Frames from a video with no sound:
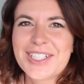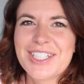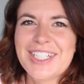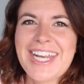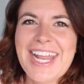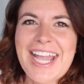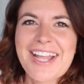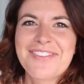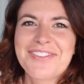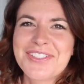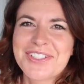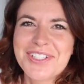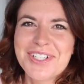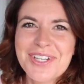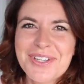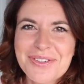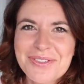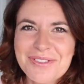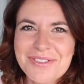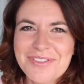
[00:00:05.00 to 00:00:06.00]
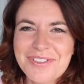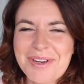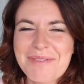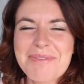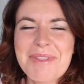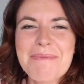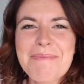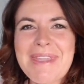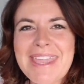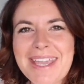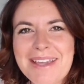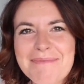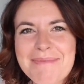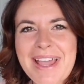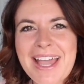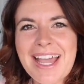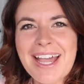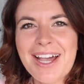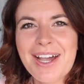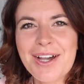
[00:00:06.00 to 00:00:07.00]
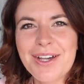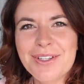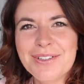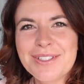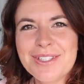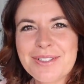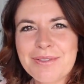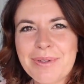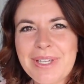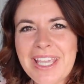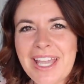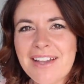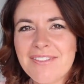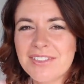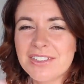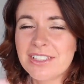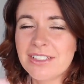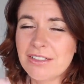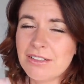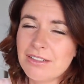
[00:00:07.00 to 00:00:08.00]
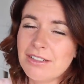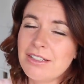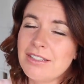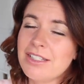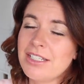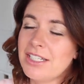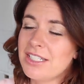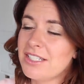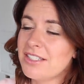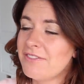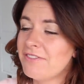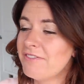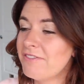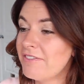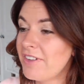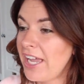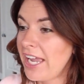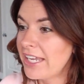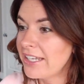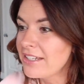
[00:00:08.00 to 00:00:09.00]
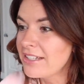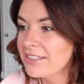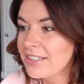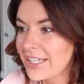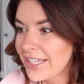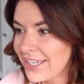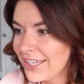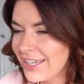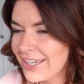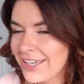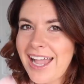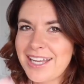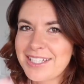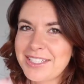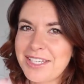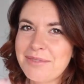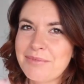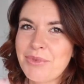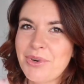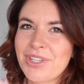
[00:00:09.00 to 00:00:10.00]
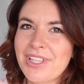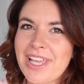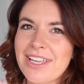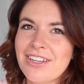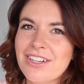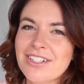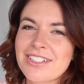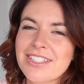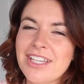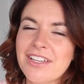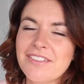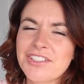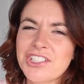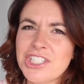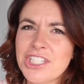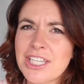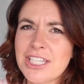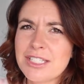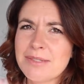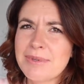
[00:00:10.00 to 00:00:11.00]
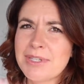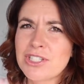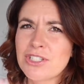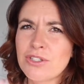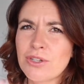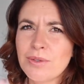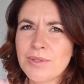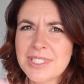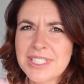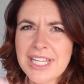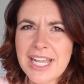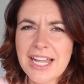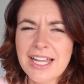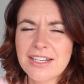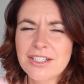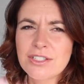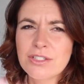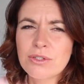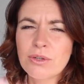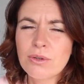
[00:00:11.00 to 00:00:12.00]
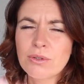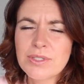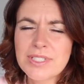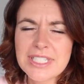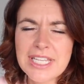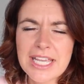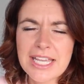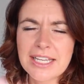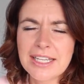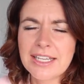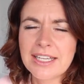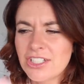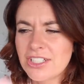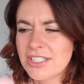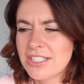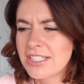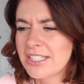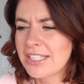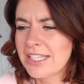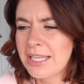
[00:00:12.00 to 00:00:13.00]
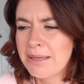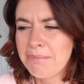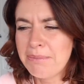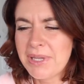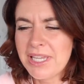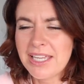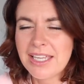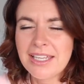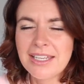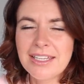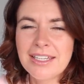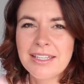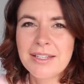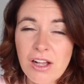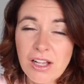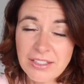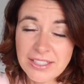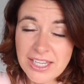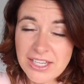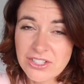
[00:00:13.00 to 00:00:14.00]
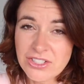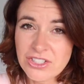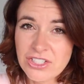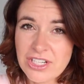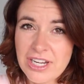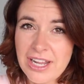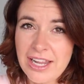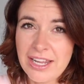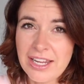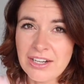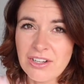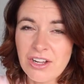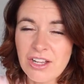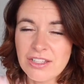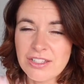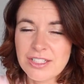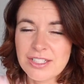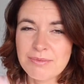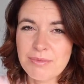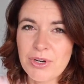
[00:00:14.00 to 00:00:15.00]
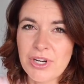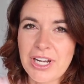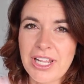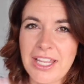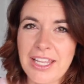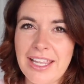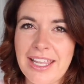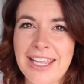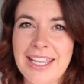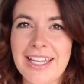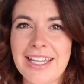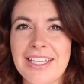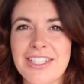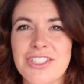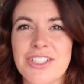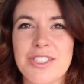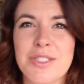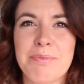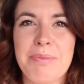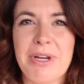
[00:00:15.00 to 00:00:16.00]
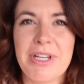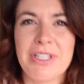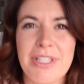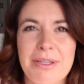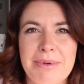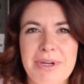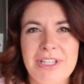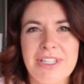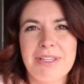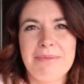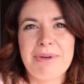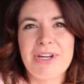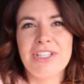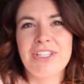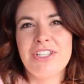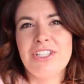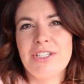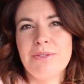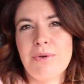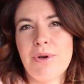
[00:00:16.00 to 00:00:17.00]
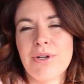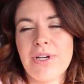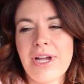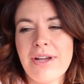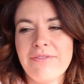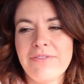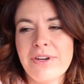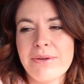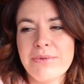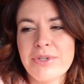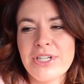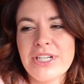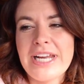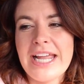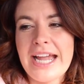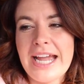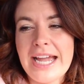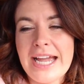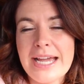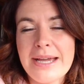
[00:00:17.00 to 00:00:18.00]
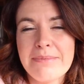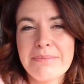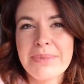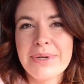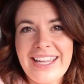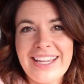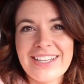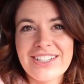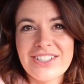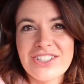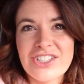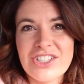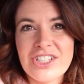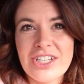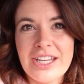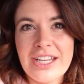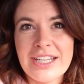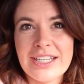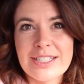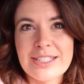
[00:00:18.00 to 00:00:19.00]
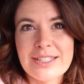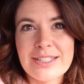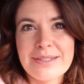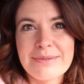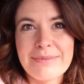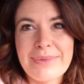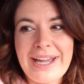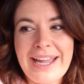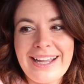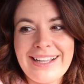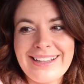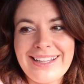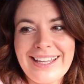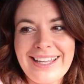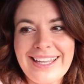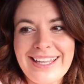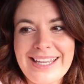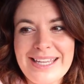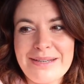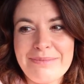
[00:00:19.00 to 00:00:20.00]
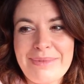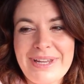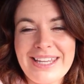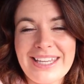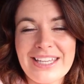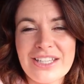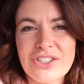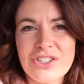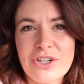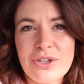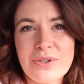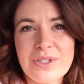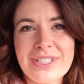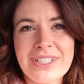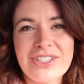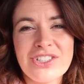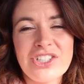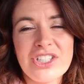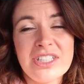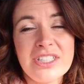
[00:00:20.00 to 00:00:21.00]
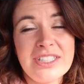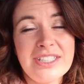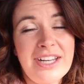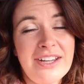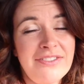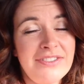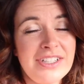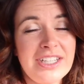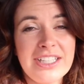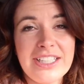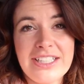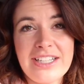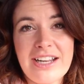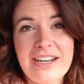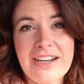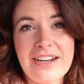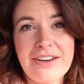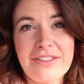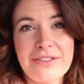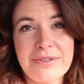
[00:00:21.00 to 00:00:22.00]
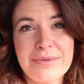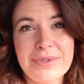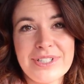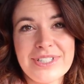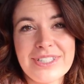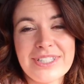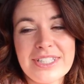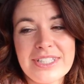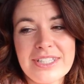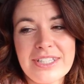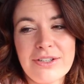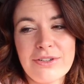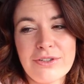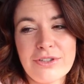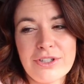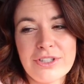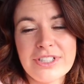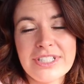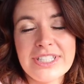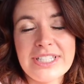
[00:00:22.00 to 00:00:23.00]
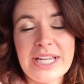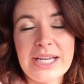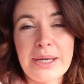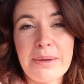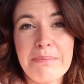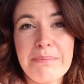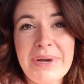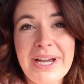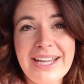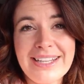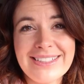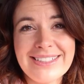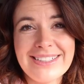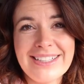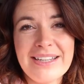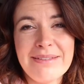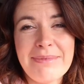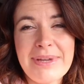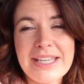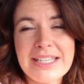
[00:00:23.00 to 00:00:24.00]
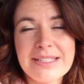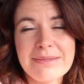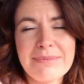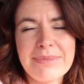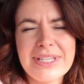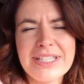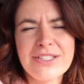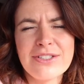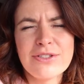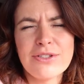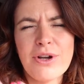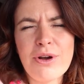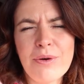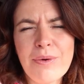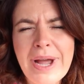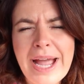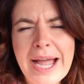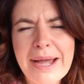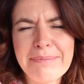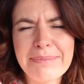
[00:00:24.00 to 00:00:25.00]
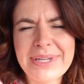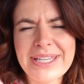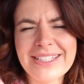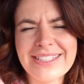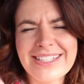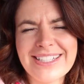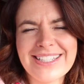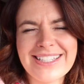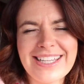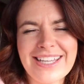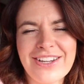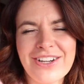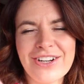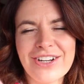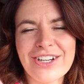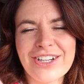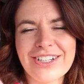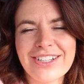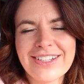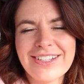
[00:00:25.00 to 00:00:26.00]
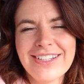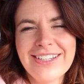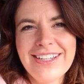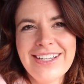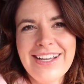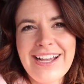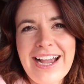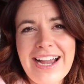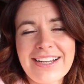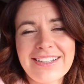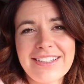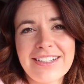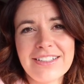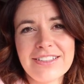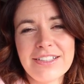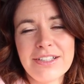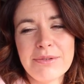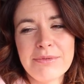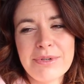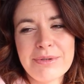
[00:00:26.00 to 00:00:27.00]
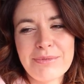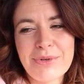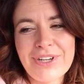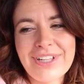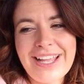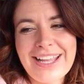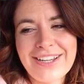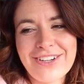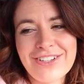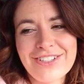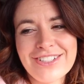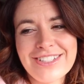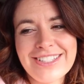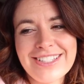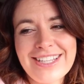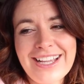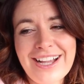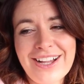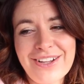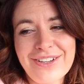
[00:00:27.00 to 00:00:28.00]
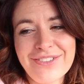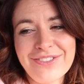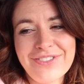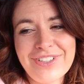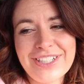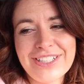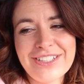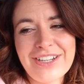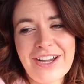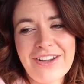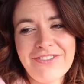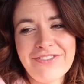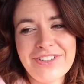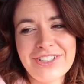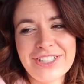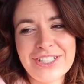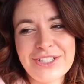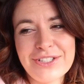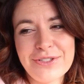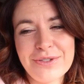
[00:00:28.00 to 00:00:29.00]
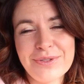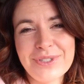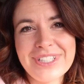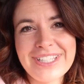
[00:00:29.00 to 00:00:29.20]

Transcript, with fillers: Good afternoon from the Bingham house. We have a little girl that is finally acting more like herself. She has been so sad, so sick, just sleeping all yesterday and all this morning, and just barely, barely, barely she woke up from her nap, and she is smiling and making jokes, and she's definitely not out of the woods. This little girl is sick, but it makes me so happy to see her acting a little bit more like herself and not feeling so